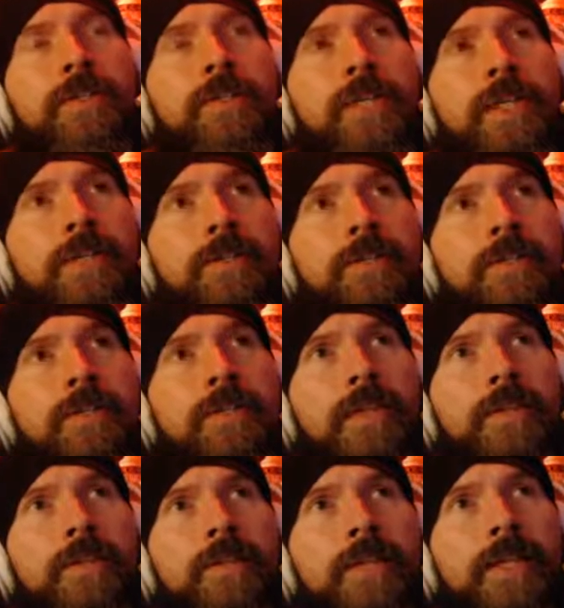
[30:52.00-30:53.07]
things and
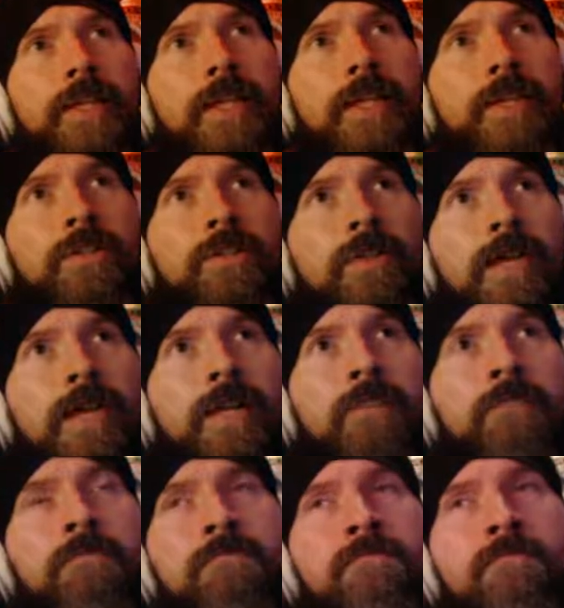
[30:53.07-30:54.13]
things of that nature, right?
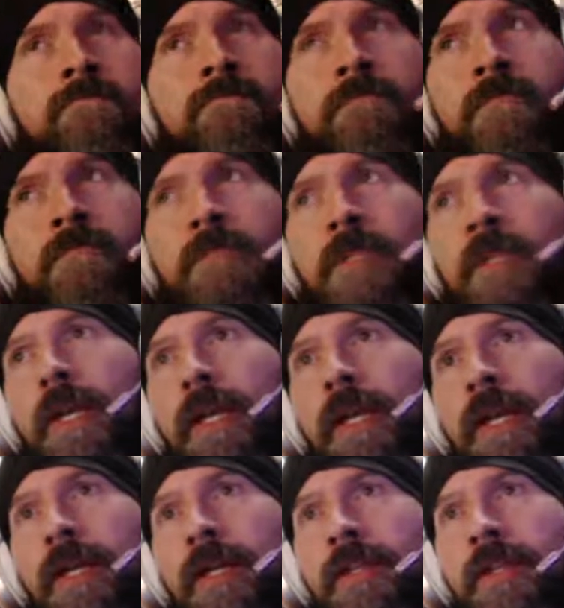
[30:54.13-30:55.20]

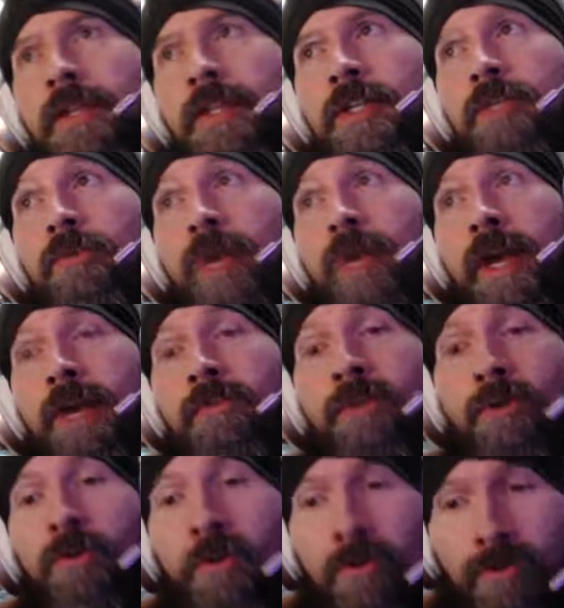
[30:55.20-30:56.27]
And then you have
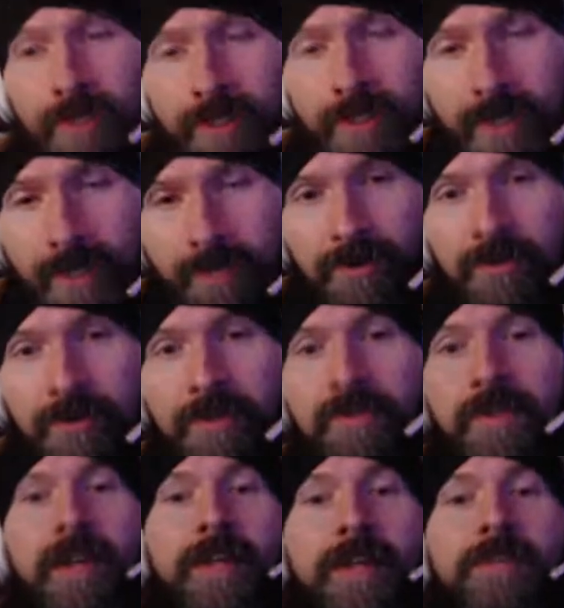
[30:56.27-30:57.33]
your own encounter of
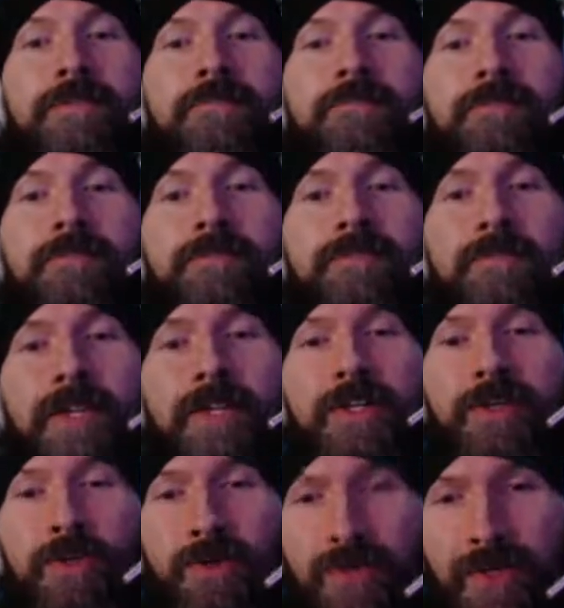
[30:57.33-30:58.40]
that,
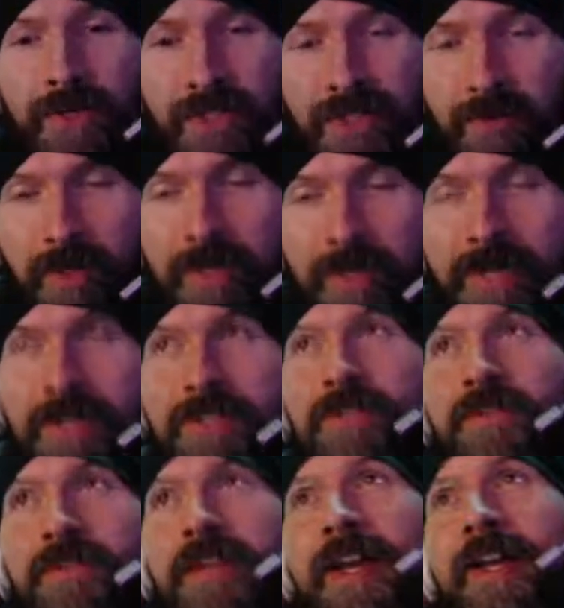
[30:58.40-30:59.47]
your own experience
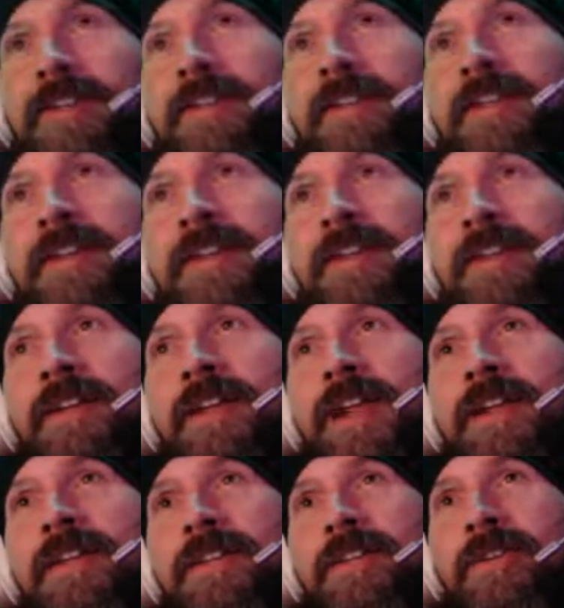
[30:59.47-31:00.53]
of that,
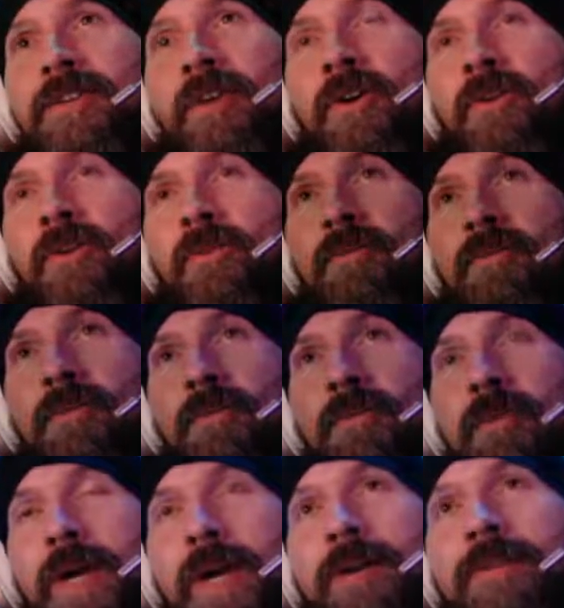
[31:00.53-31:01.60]
and then you go,
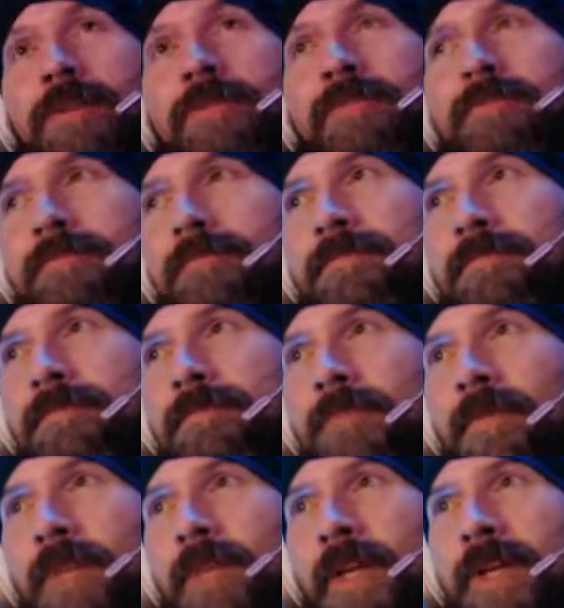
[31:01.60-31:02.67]
wow,
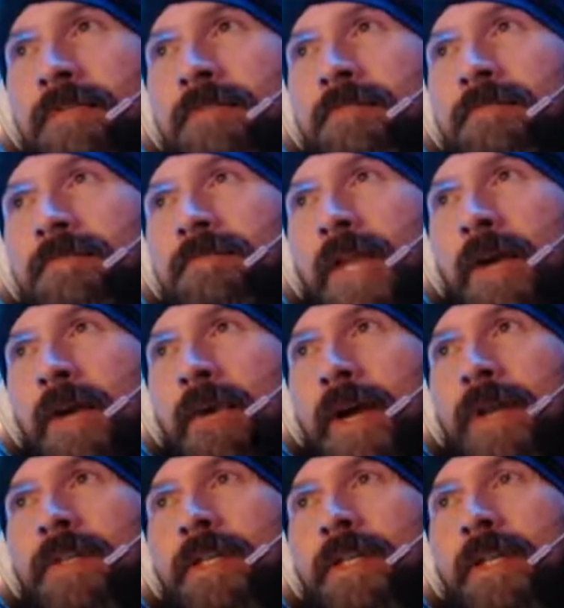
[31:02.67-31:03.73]
right? Now I
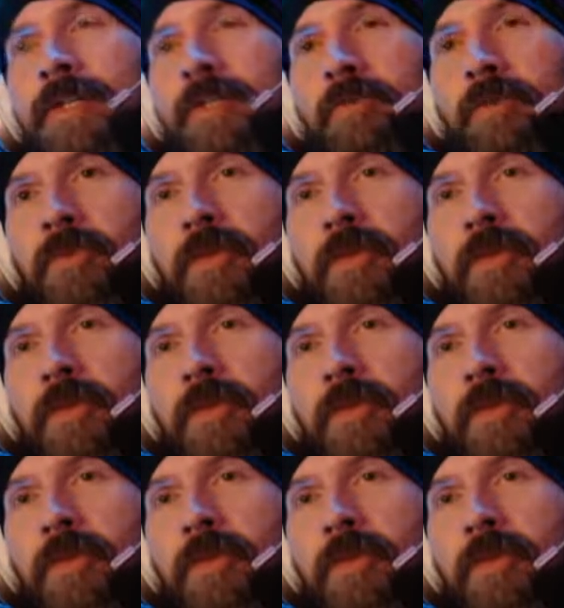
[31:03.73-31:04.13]
have a testimony